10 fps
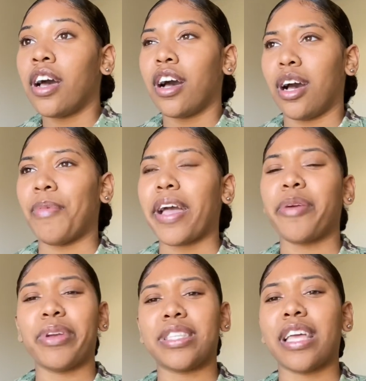Um, I can
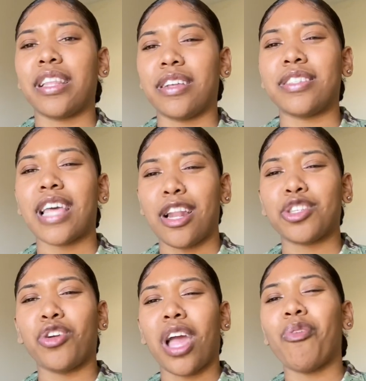recite the Sailor's
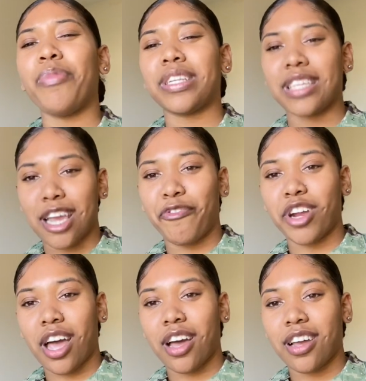Creed. I want me to say it for
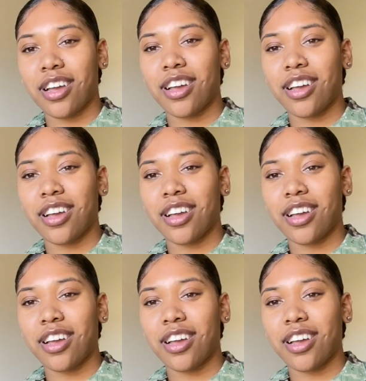y'all.